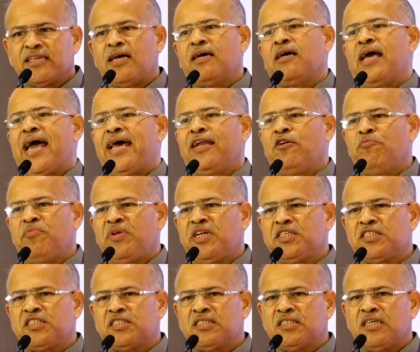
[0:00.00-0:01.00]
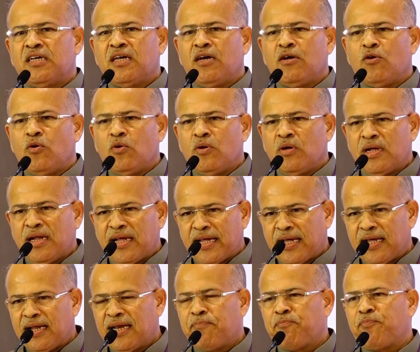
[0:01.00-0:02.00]
And the alumni
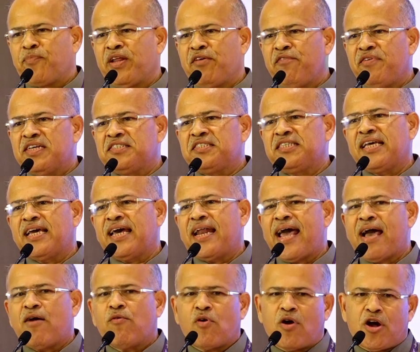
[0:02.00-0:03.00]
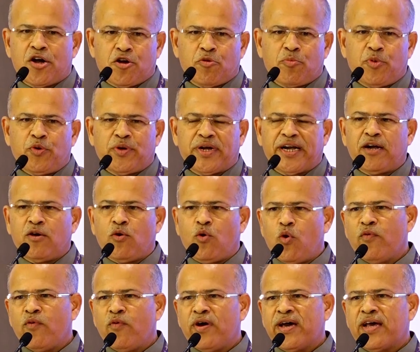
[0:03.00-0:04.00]
previous year have
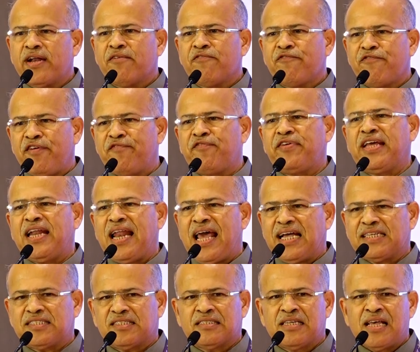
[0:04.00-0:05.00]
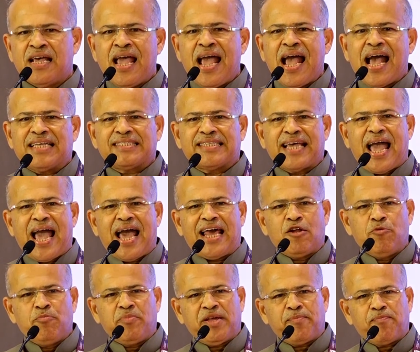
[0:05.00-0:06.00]
contributed over 50 lakhs
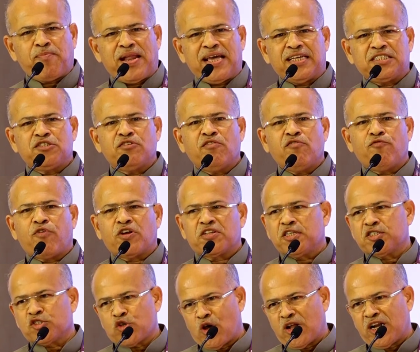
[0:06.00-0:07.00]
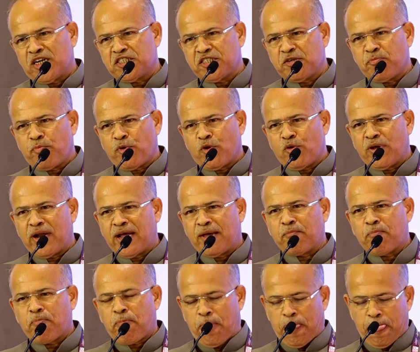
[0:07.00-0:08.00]
as an alumni pledge for the
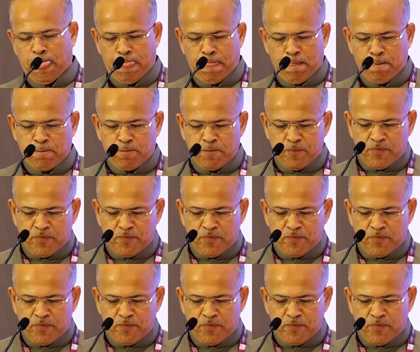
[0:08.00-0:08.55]
scholarship program.